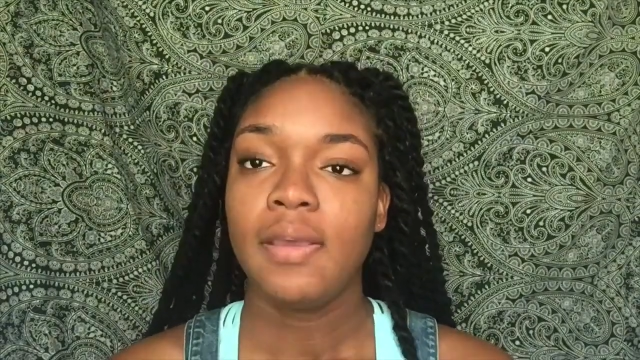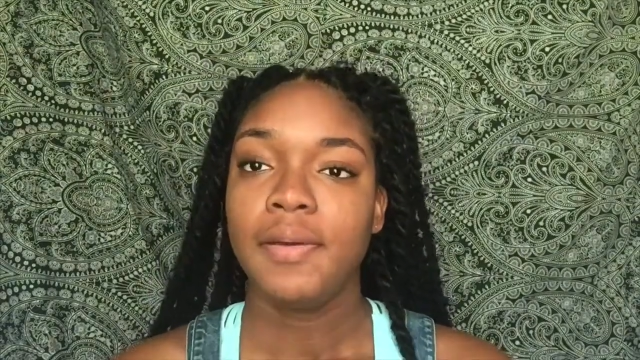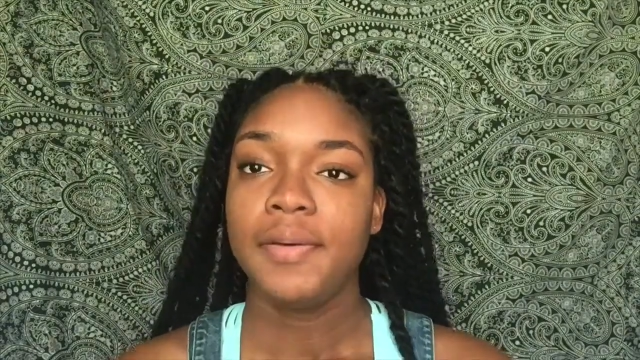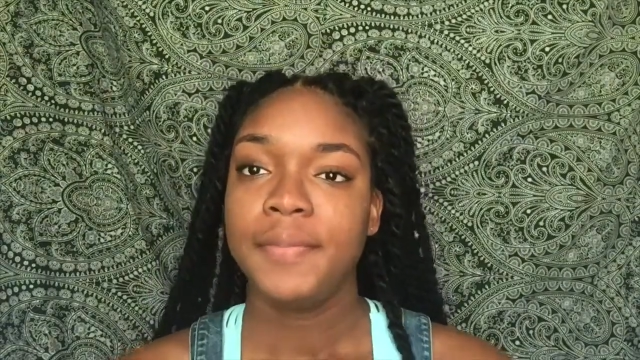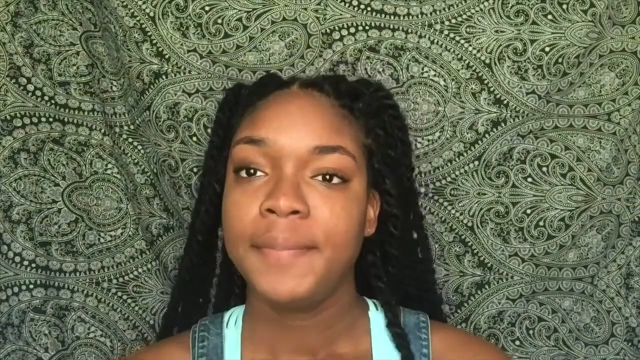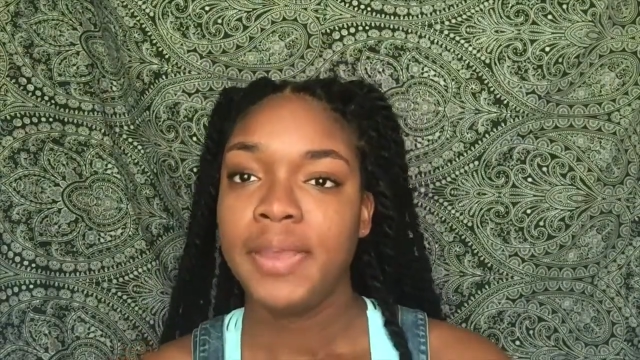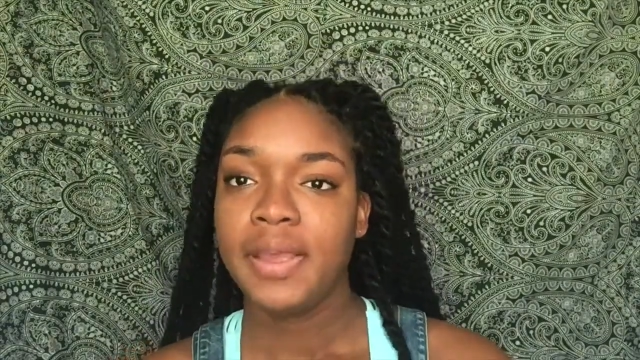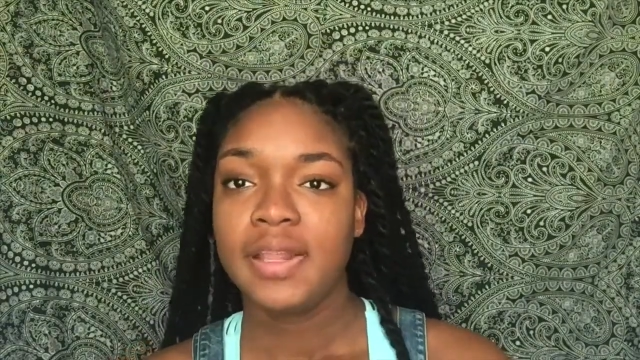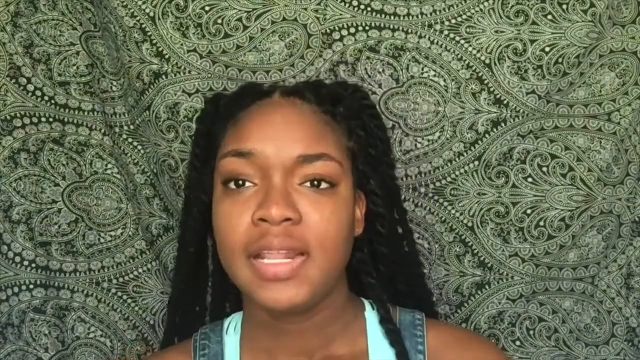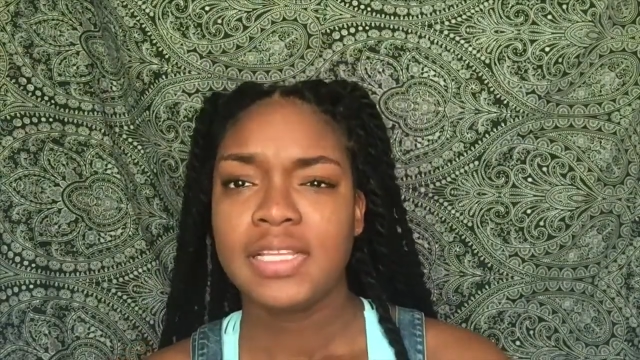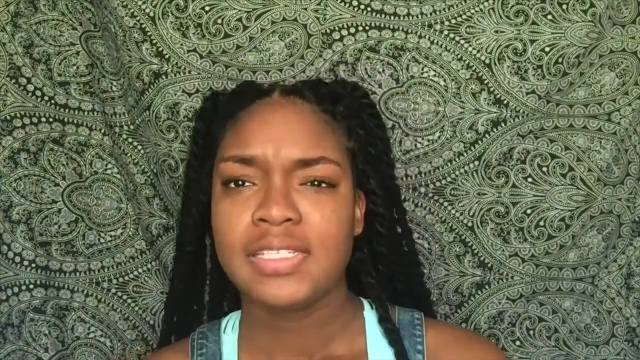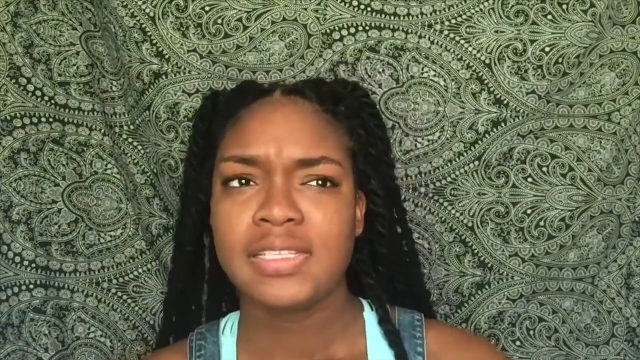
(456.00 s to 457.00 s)

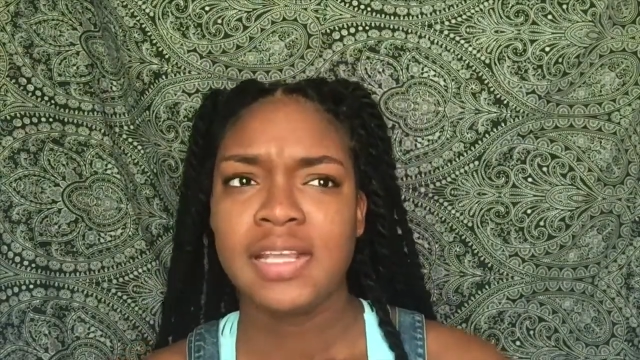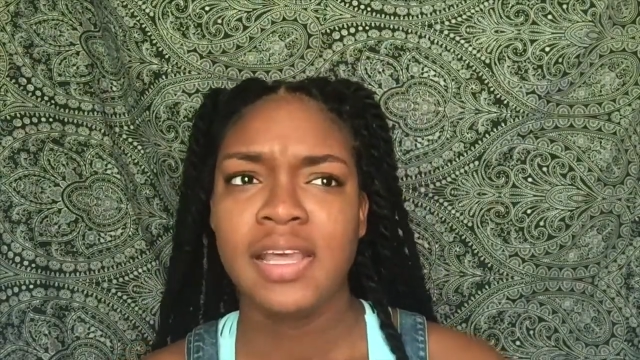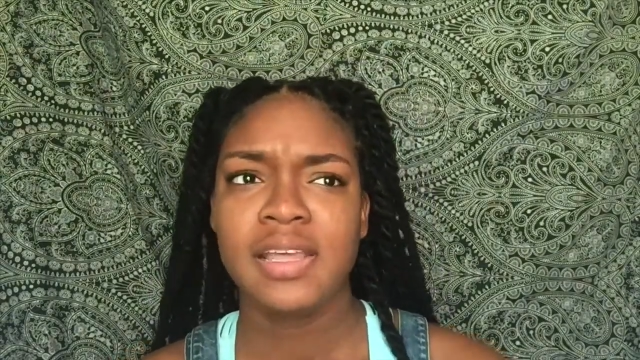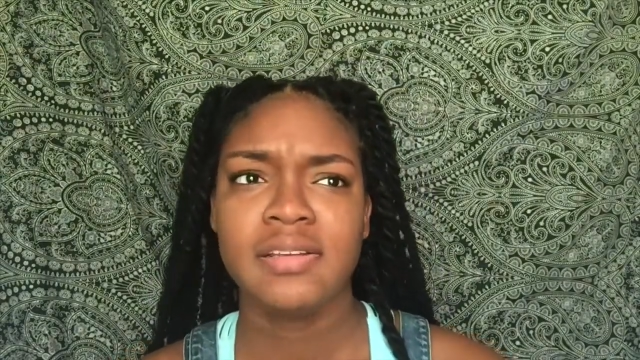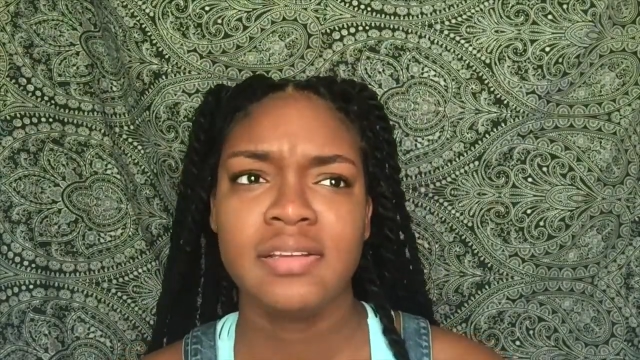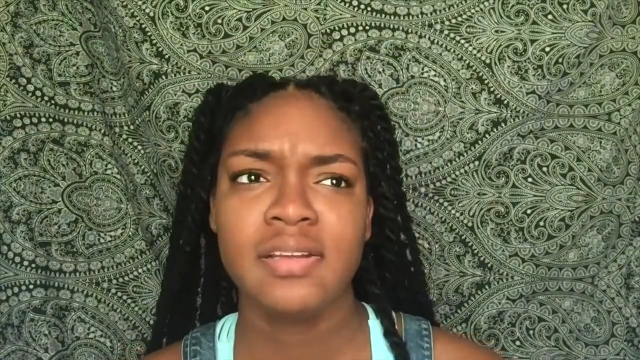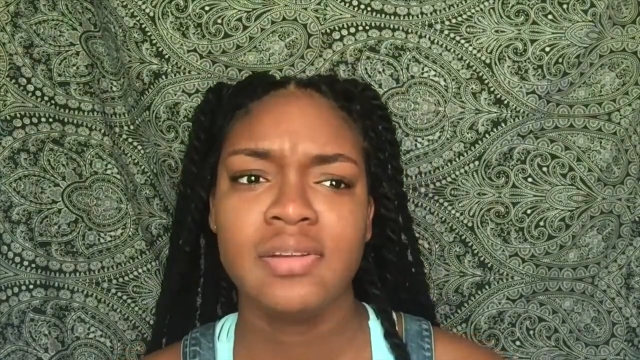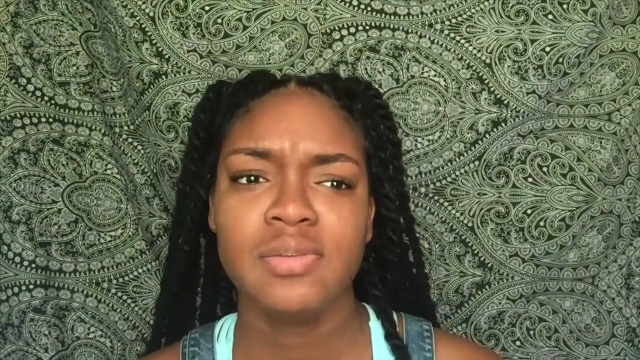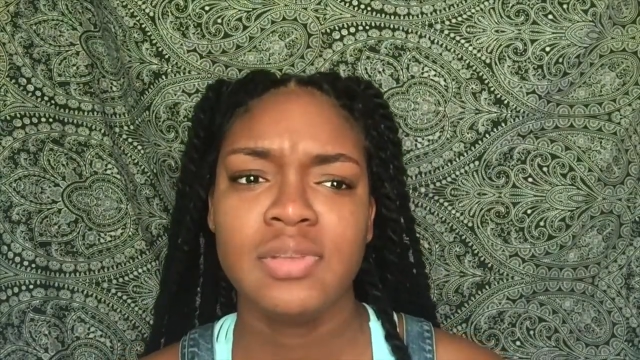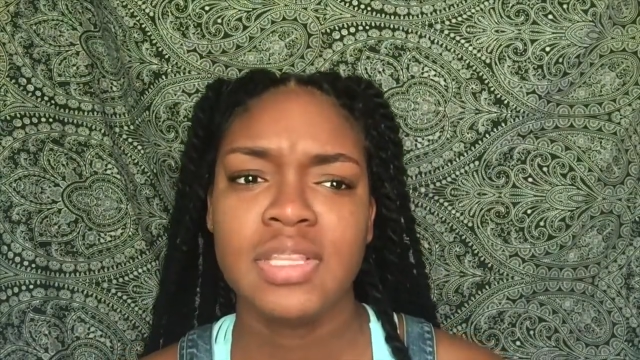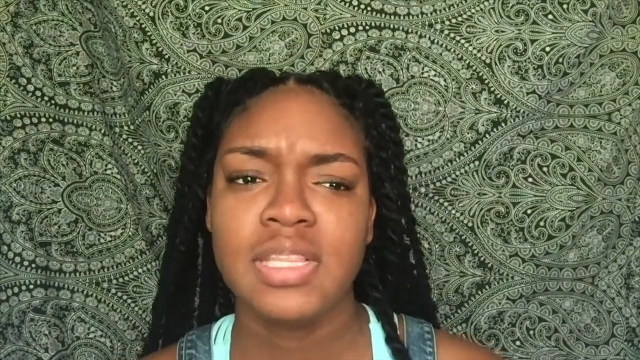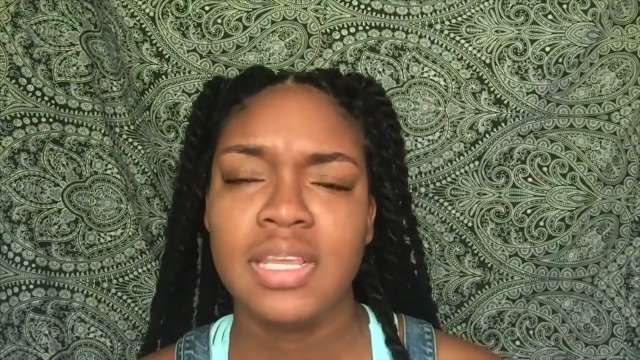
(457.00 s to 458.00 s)
yeah, that's that. I
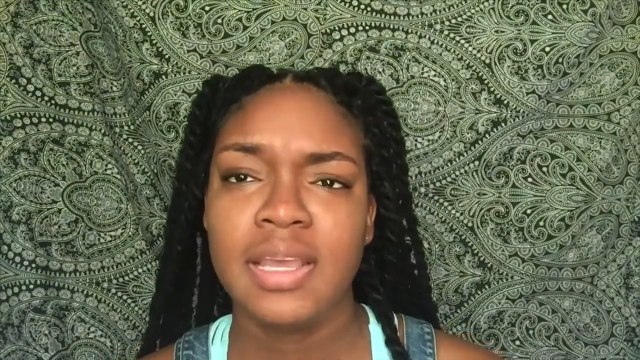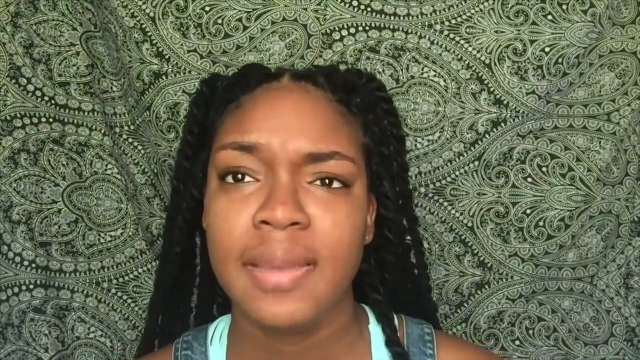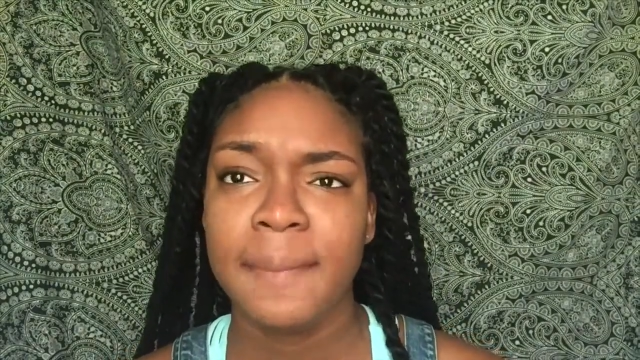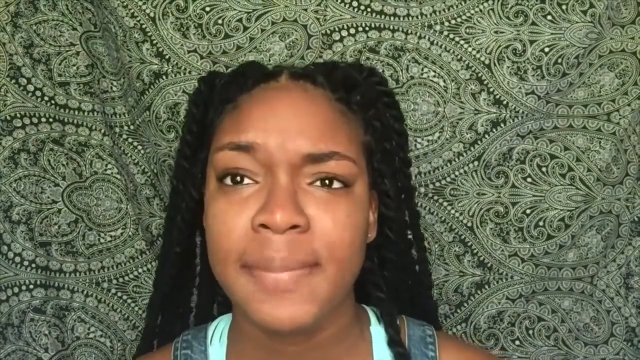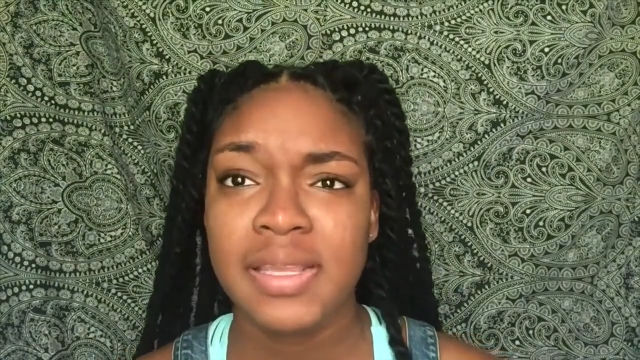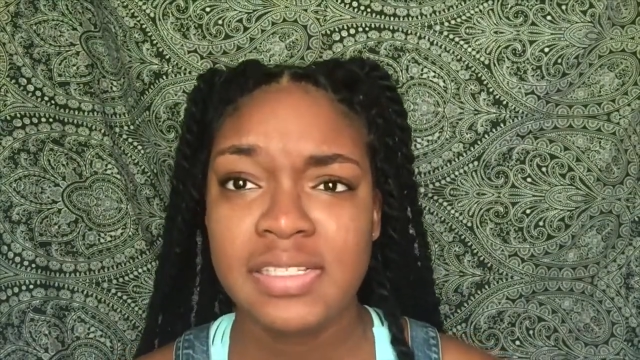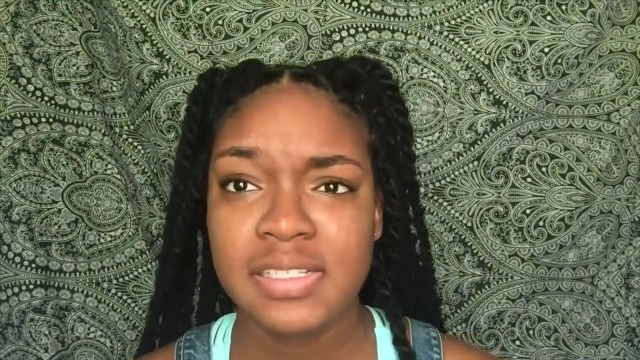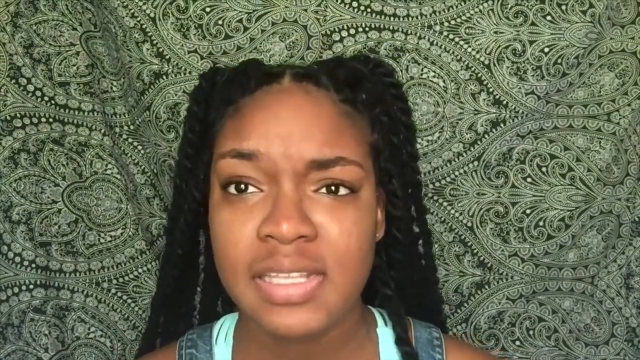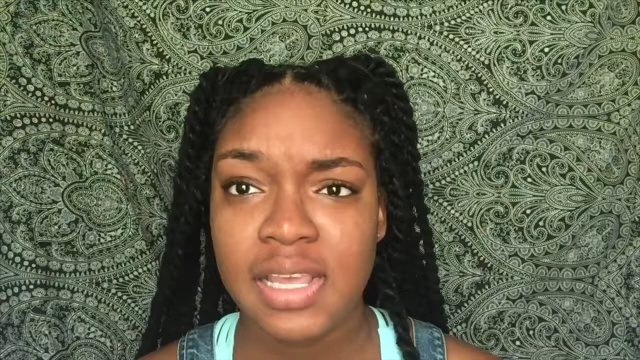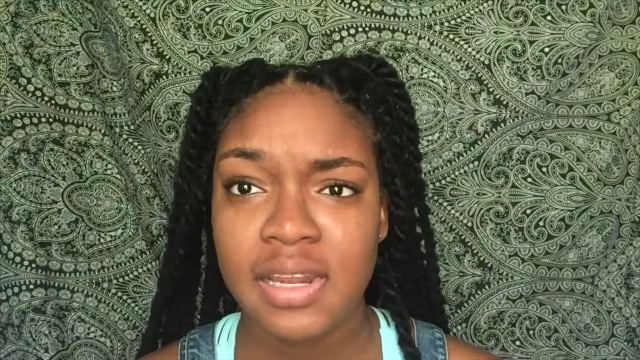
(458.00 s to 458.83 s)
don't think I missed